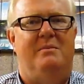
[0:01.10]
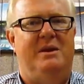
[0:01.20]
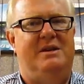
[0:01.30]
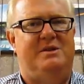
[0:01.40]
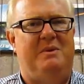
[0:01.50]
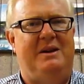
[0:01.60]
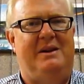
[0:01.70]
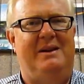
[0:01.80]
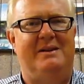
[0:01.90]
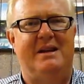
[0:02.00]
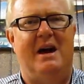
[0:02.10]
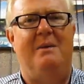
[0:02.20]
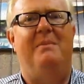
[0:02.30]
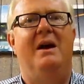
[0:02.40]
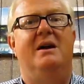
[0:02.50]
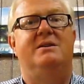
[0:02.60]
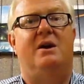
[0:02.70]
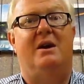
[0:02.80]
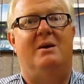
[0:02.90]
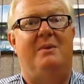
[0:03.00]
I'm going to spend a little time
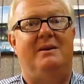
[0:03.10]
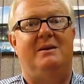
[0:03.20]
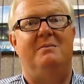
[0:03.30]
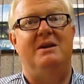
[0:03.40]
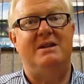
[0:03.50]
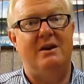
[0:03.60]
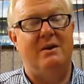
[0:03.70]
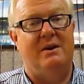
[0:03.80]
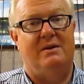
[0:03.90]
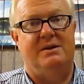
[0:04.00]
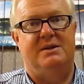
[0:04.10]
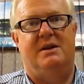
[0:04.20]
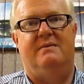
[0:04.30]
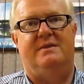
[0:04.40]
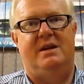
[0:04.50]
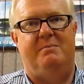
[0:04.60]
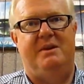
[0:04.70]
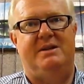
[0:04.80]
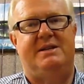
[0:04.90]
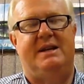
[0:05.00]
talking about the materials of
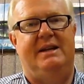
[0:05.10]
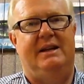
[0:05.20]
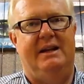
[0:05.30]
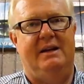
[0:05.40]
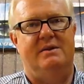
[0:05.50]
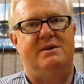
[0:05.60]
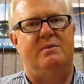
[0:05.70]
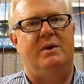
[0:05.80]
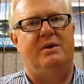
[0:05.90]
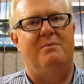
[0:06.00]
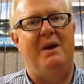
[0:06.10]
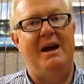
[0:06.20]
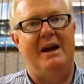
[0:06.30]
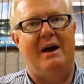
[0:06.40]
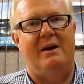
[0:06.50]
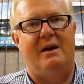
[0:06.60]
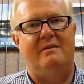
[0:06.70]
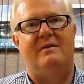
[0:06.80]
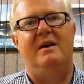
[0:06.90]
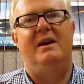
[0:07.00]
tippets and leaders and what they're made out
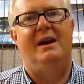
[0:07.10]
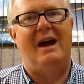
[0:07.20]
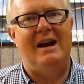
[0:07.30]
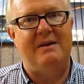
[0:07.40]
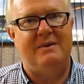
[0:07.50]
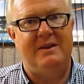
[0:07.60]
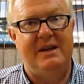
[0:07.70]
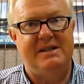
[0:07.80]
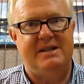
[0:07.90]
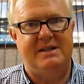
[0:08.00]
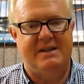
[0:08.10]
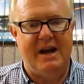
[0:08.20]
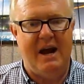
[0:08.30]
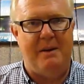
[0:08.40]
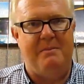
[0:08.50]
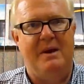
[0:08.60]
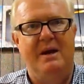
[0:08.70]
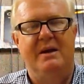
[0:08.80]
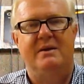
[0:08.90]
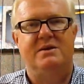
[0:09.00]
of. Not everything's the same.
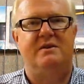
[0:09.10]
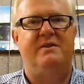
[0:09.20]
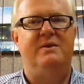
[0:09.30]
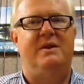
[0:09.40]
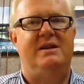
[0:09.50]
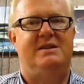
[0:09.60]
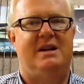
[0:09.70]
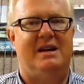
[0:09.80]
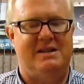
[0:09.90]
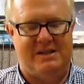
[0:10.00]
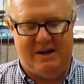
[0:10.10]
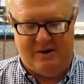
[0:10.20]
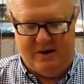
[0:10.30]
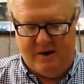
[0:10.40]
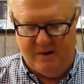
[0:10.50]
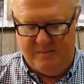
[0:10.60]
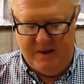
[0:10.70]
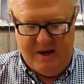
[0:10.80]
There's a few things to consider here.